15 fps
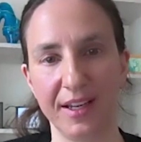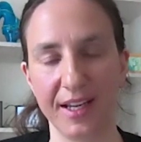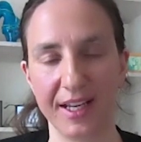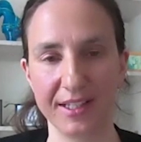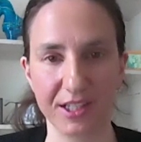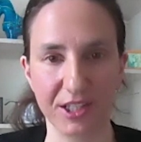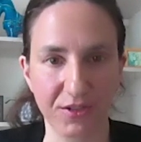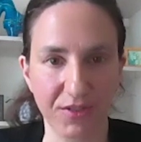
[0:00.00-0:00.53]

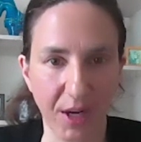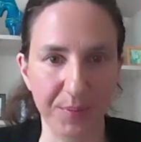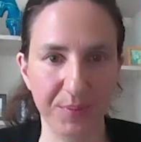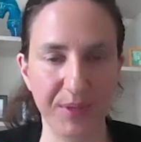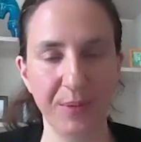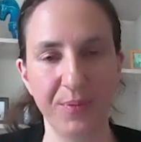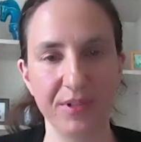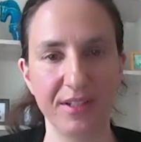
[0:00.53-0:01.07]
It disrupts
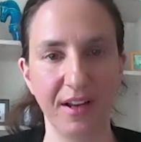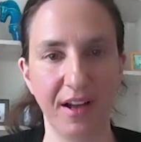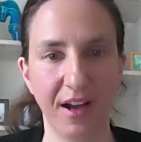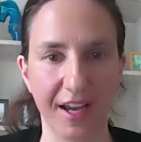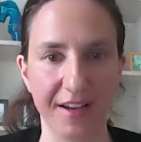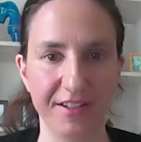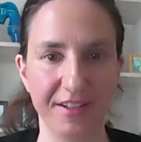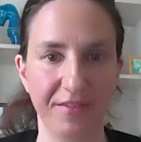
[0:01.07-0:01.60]
people's
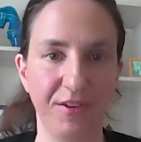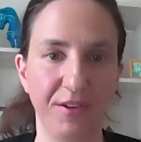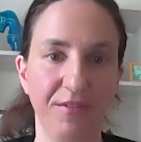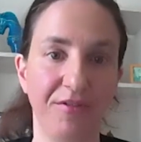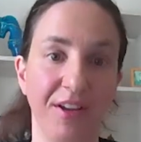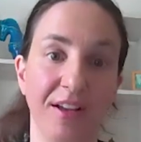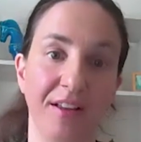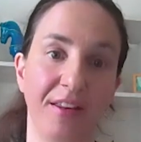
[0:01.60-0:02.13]
lives. If you
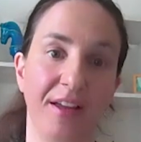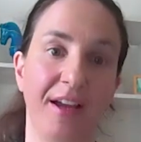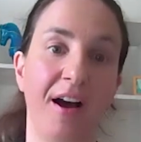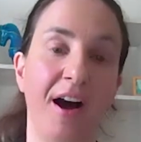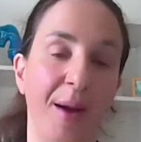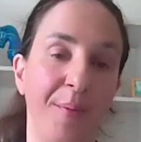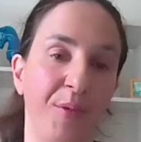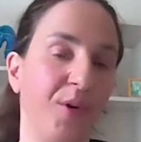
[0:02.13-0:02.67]
feel like
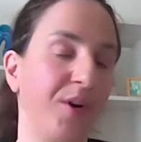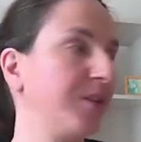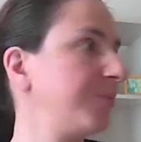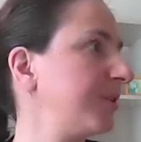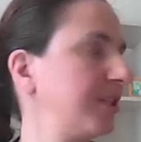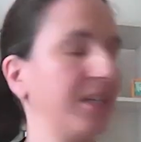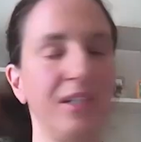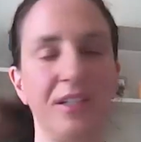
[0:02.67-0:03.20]
I'm not in a
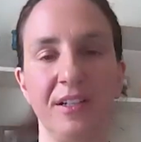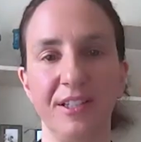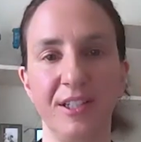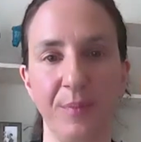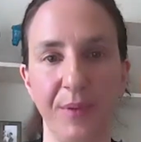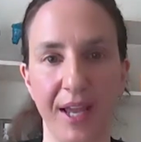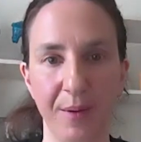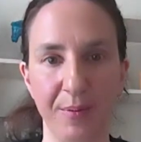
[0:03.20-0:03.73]
position
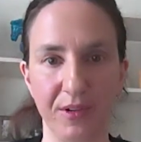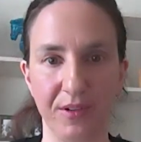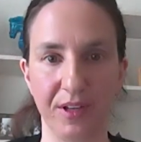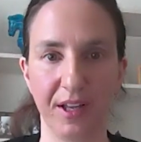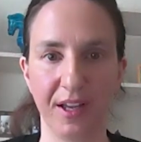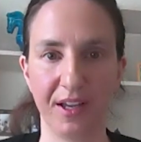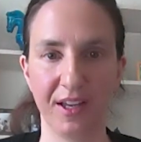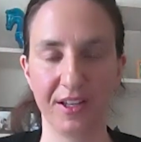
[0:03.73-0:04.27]
to be able
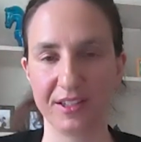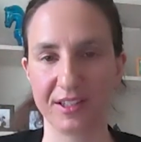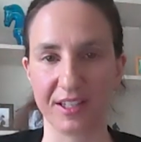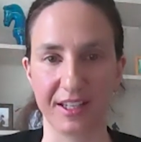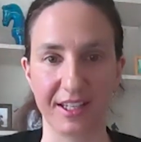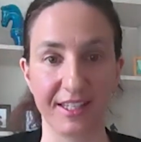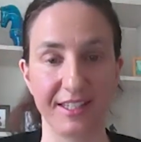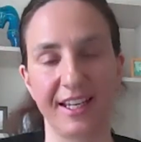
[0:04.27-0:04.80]
to
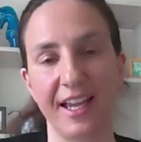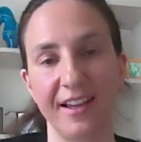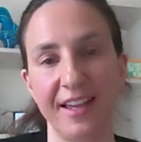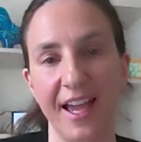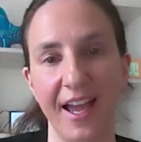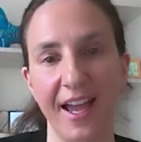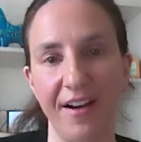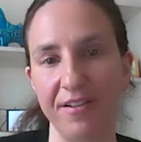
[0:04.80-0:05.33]
get
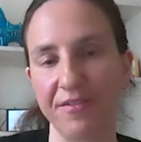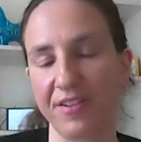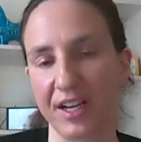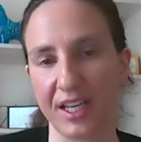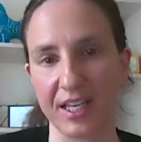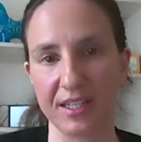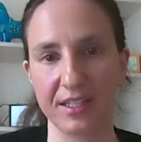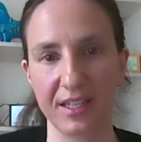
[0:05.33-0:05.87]
care if I
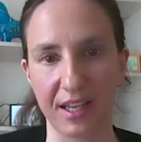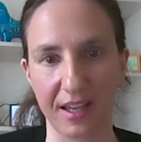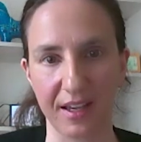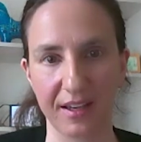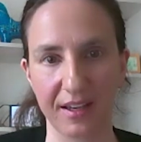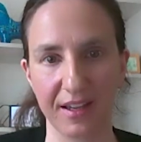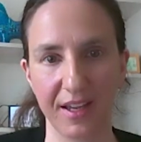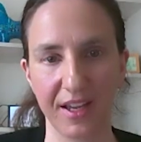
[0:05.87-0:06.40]
get
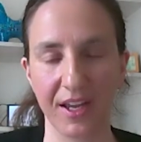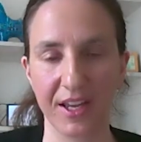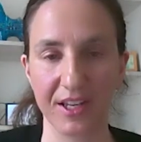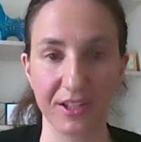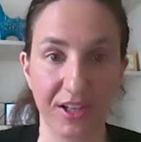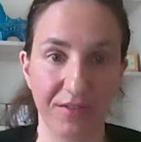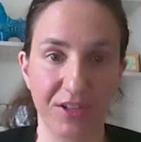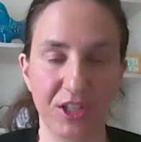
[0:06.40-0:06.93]
sick, it's
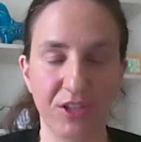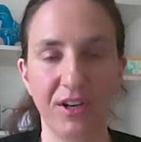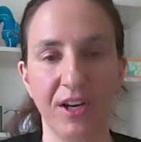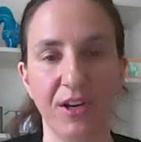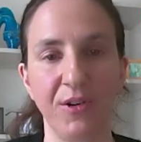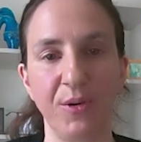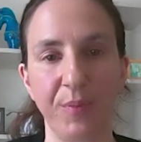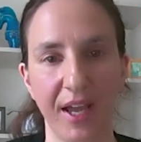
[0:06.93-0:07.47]
going to restrict
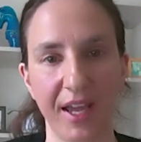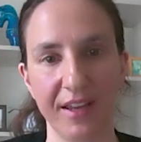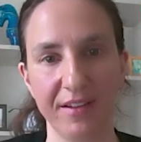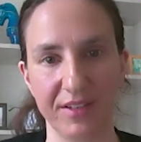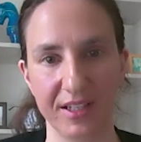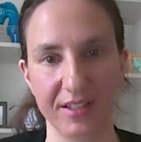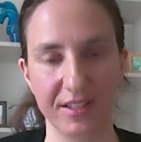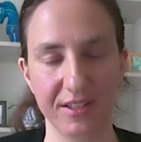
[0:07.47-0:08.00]
your
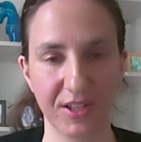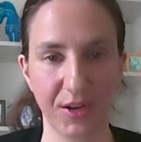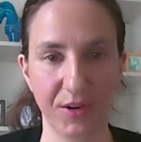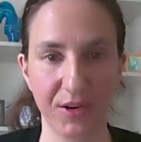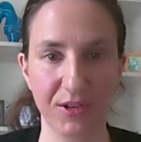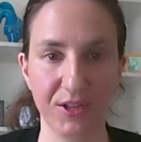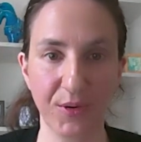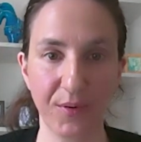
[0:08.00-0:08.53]
behaviours. And so
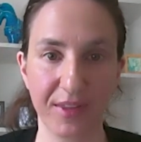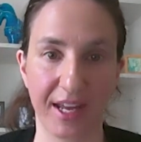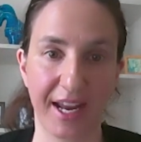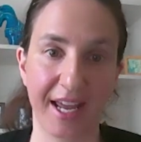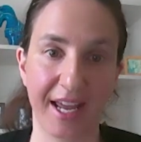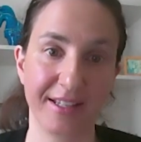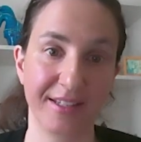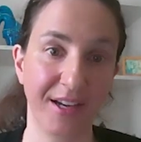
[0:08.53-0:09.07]
you do then
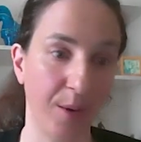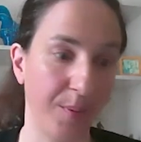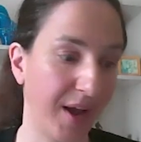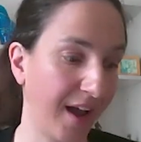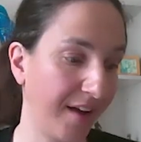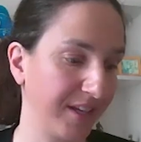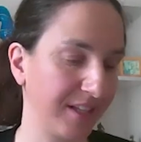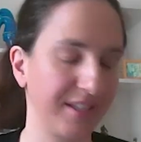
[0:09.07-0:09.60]
end up
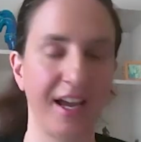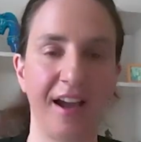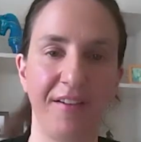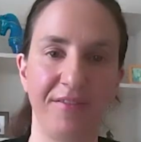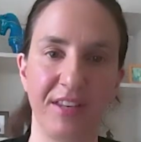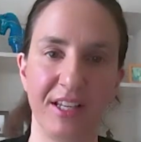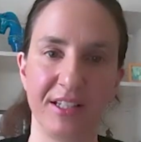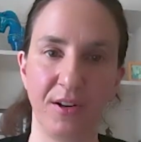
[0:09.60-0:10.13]
having to
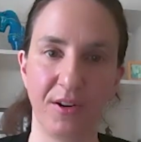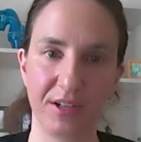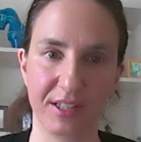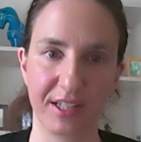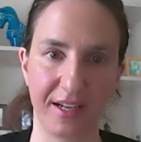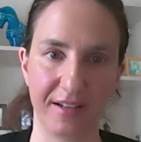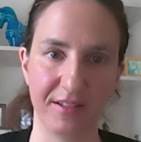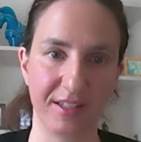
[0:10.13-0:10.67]
have these
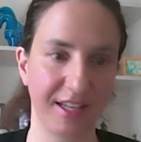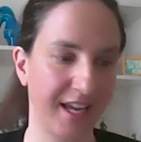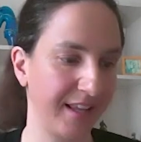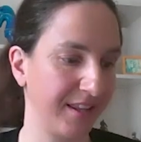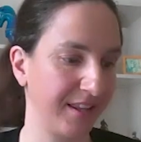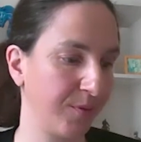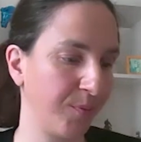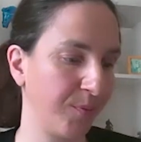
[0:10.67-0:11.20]
lockdowns.
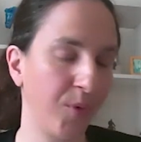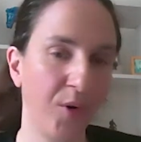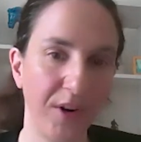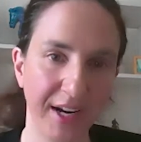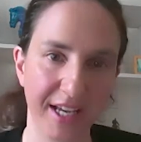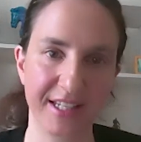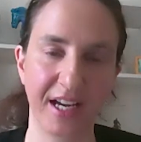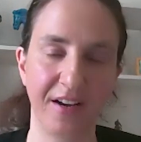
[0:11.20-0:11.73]
And the more
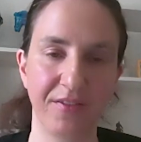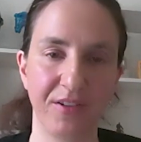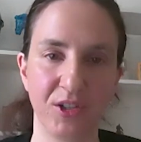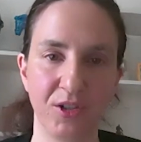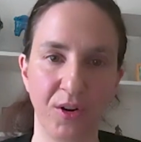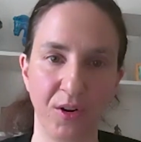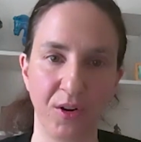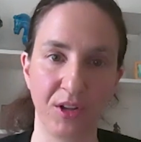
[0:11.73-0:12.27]
it gets out of
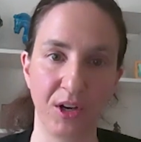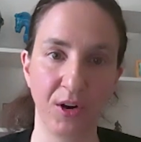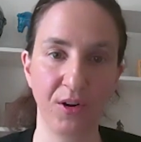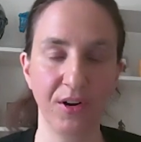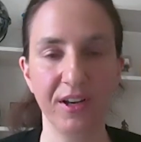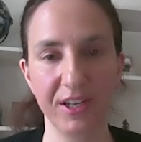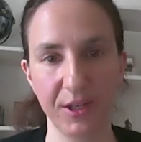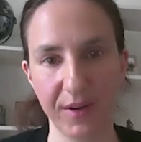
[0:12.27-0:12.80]
control, the
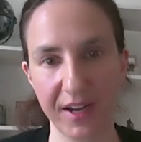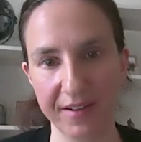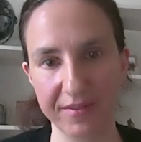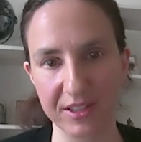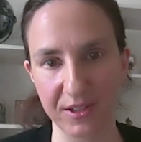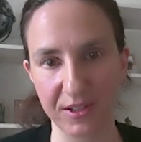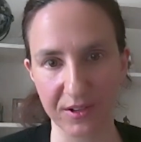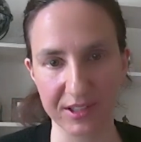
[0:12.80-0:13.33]
longer you have
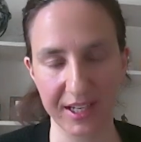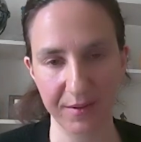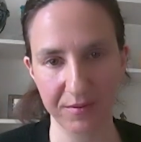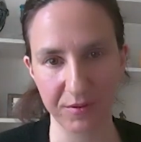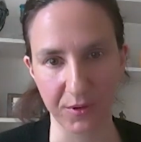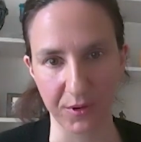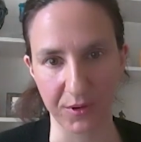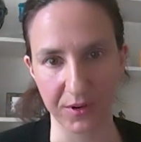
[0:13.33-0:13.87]
to lock down
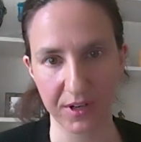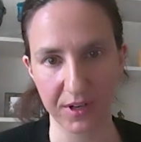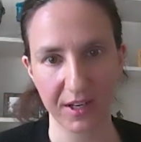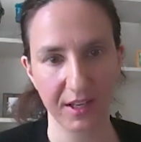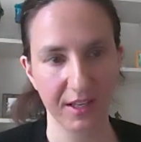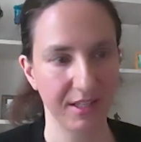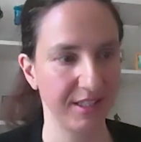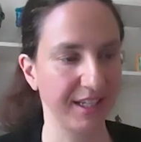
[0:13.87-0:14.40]
for
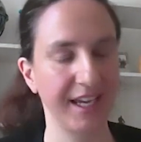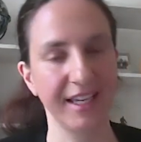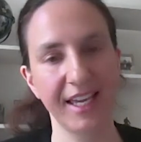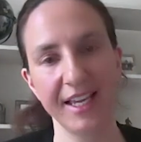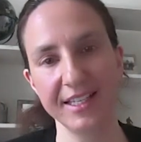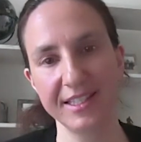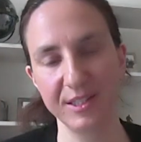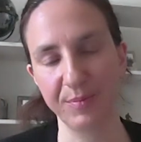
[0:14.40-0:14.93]
to get
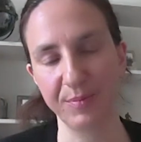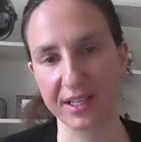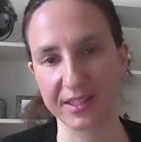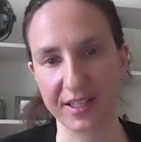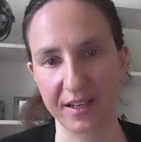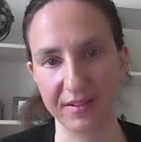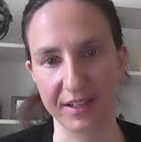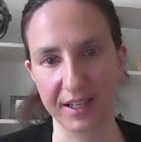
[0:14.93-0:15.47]
cases back
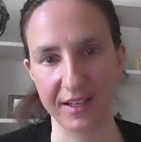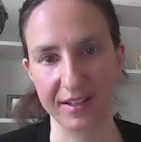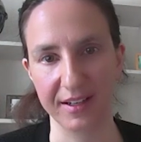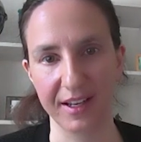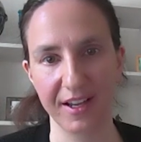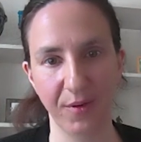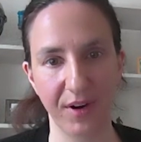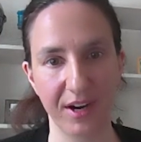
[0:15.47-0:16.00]
down again.
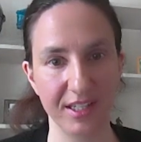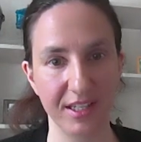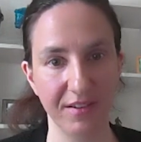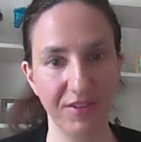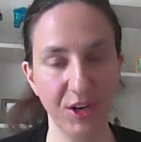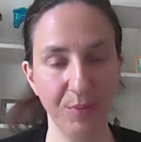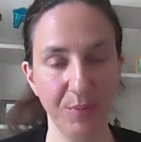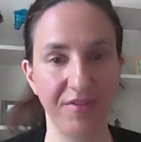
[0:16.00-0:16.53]
Whereas
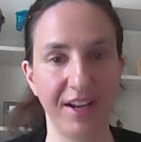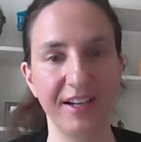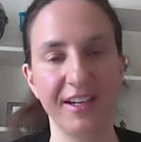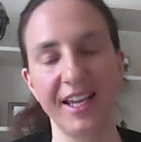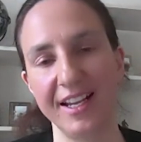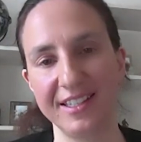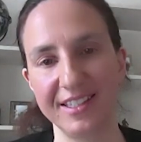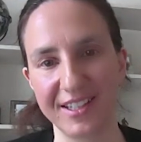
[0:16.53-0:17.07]
if you prevent
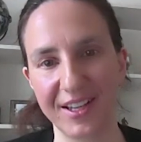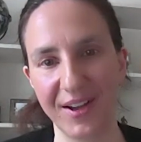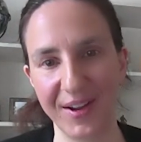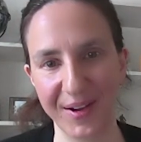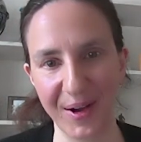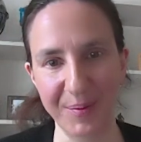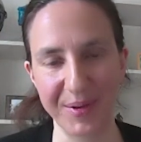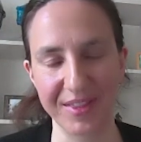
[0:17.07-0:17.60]
cases
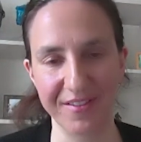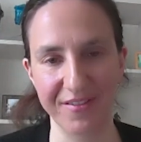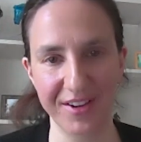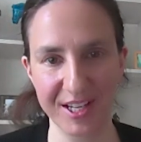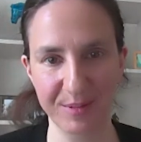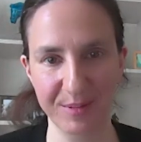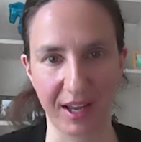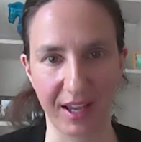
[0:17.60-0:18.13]
going up in the
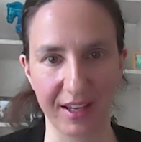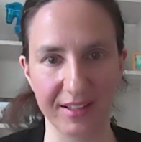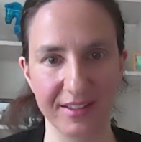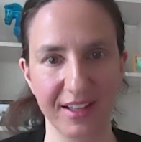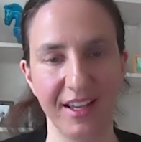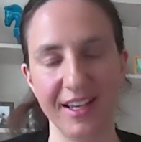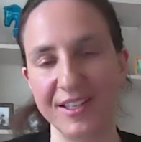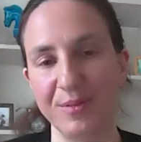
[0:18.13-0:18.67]
first place,
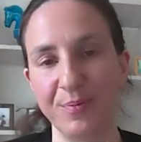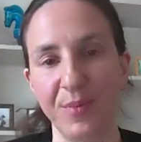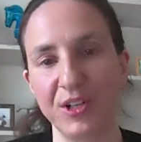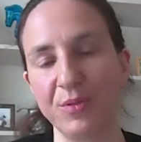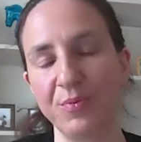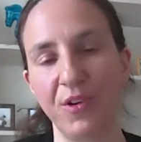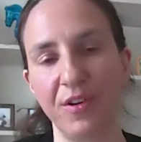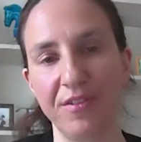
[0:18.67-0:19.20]
it's
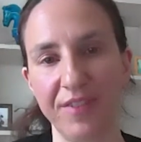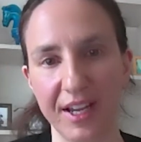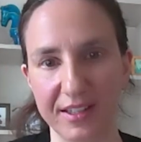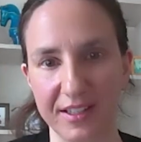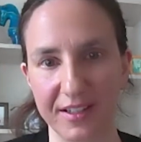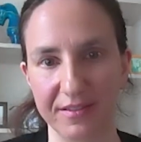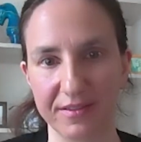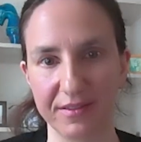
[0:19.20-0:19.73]
much more
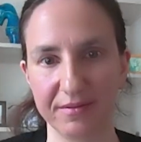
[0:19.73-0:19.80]
effective.